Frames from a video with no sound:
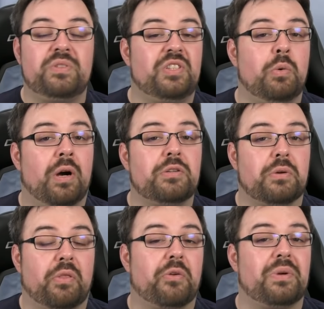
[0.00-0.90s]

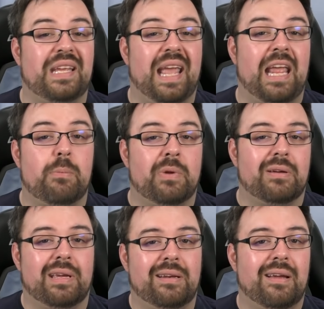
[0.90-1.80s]
$238
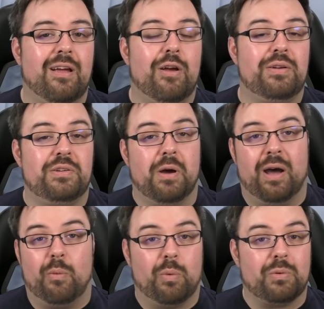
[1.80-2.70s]
million
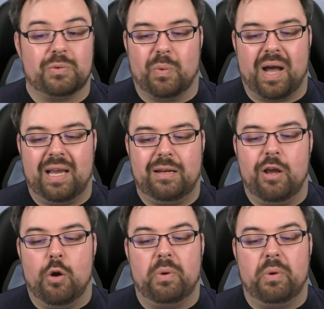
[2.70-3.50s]
worldwide,